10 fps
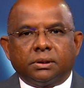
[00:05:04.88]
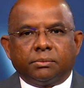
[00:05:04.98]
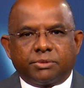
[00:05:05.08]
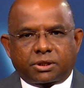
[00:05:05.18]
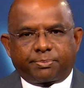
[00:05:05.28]

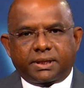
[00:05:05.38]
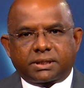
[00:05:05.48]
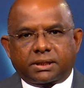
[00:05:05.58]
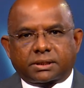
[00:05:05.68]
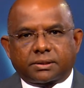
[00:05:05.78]
Mr.
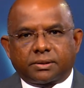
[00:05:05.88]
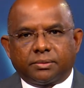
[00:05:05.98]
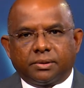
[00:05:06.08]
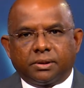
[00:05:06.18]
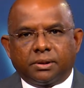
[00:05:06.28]
President,
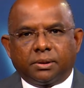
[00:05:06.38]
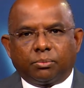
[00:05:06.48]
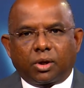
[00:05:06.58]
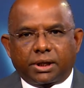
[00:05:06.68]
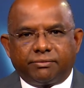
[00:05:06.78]

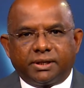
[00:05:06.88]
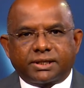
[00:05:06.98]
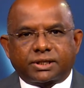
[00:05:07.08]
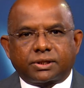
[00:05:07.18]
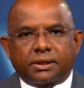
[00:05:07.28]

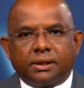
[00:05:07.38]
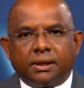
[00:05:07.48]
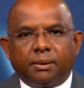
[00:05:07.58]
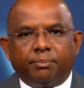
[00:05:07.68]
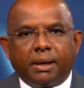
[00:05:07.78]
Maldivians
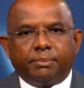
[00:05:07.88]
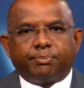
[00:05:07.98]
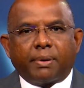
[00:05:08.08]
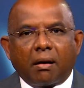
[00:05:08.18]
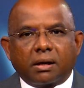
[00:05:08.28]
may be
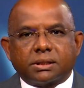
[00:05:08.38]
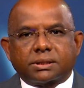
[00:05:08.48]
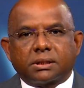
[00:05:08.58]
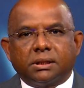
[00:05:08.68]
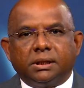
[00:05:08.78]

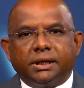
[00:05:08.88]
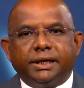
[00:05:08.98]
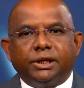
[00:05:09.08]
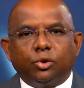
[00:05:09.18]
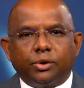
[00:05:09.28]
powerless
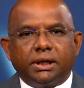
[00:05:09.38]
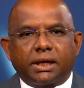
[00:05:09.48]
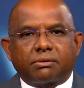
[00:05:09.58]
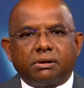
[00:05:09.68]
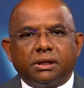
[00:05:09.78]
in
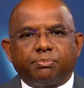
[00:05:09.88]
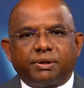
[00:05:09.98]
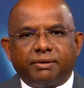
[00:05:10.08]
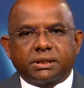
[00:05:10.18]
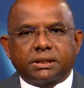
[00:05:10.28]
unilaterally
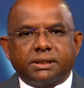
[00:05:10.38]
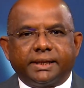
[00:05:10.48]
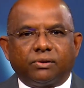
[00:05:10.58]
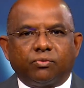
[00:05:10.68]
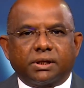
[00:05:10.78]
preventing the
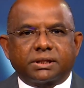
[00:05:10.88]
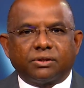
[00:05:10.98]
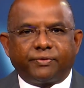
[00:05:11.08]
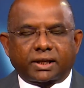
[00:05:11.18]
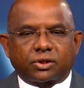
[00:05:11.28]
adverse
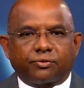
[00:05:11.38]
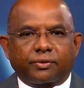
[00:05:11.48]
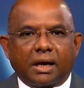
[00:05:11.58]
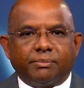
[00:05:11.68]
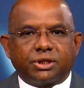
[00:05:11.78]
effects of
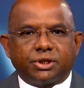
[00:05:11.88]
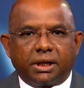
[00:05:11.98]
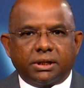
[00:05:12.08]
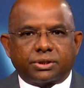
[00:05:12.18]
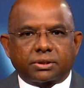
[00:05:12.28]
climate
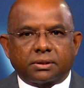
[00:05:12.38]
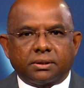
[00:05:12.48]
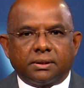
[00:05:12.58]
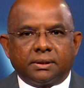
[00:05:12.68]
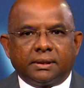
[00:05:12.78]
change,
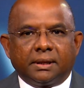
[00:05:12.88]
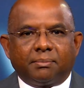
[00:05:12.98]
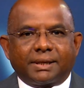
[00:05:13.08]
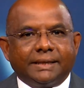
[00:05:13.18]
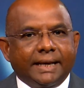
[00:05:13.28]

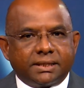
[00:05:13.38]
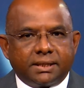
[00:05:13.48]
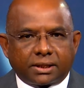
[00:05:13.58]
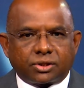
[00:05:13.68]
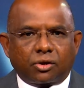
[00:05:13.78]
but that
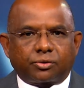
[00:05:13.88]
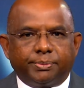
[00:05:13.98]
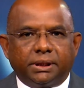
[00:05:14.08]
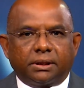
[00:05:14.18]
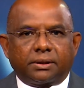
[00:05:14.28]
does not
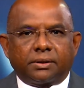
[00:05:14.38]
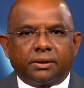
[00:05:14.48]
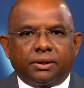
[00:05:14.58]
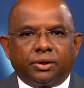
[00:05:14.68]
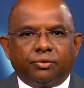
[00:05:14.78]
mean
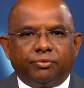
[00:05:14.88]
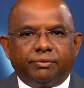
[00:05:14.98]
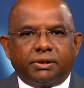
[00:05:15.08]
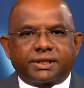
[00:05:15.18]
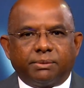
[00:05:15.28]
we
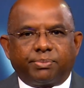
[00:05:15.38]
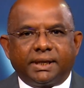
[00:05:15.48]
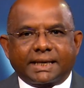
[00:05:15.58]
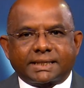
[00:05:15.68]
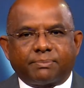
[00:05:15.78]
will simply
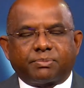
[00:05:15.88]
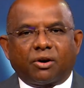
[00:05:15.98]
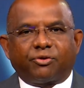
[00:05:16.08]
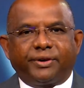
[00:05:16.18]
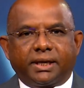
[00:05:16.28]
accept
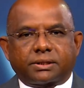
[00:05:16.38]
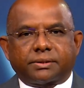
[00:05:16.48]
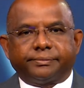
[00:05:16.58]
our fate.